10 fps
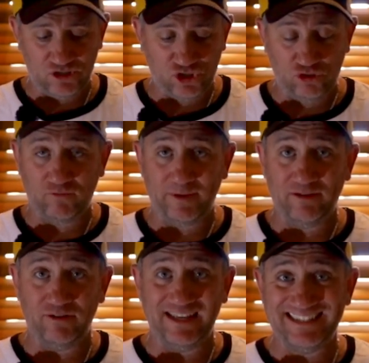should
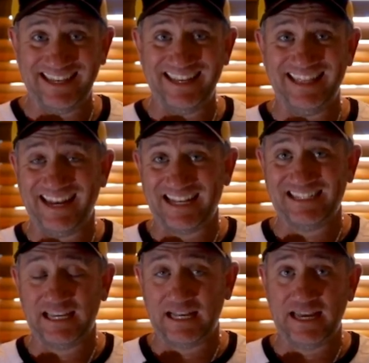be releasing in the
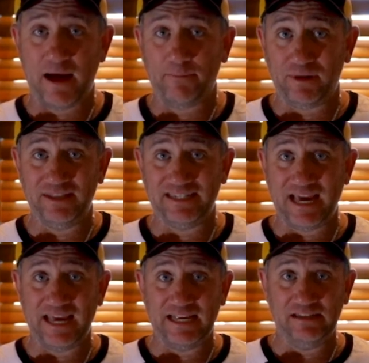next couple of
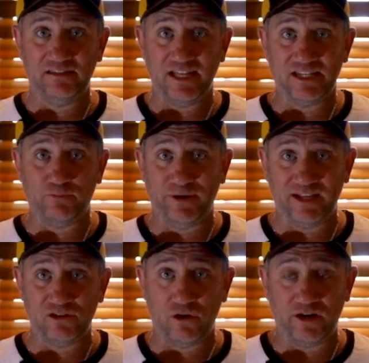days. So that's pretty
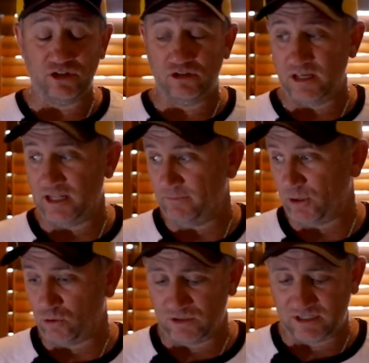exciting. That'll
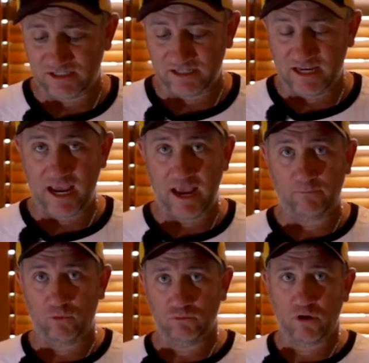be good to see.
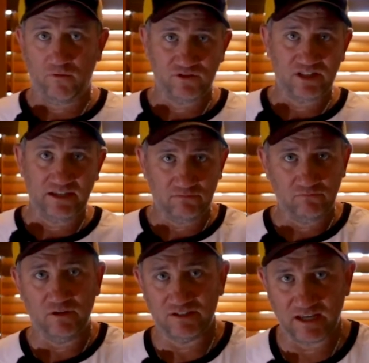And we'll obviously,
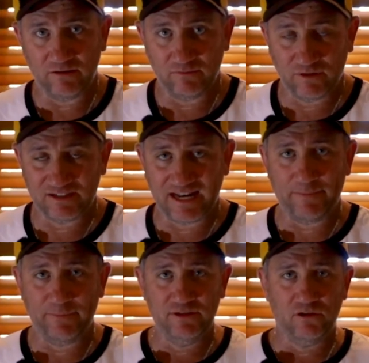once it
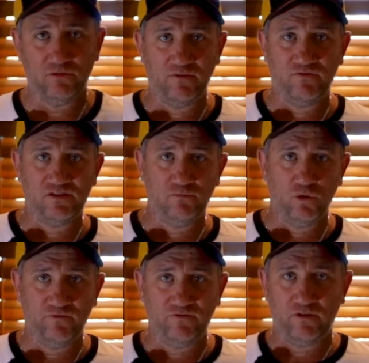happens, I'll give you some
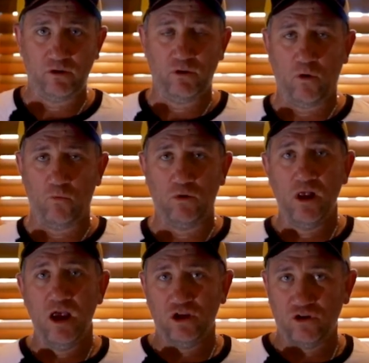more info on
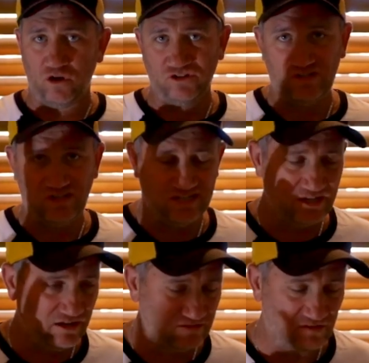cost
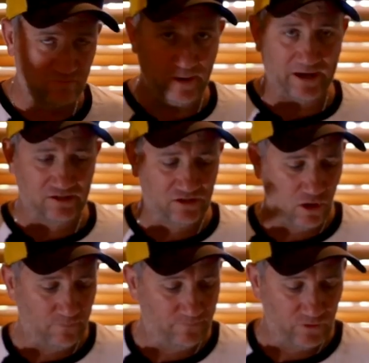details and specs.
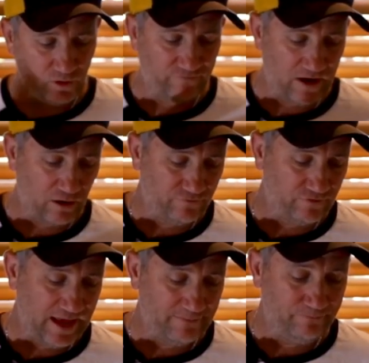So not far off
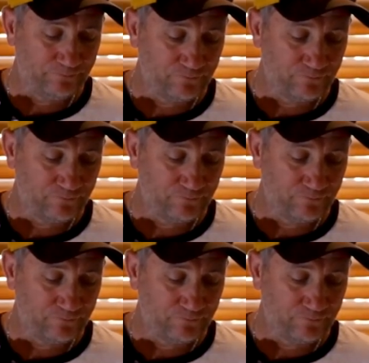for that.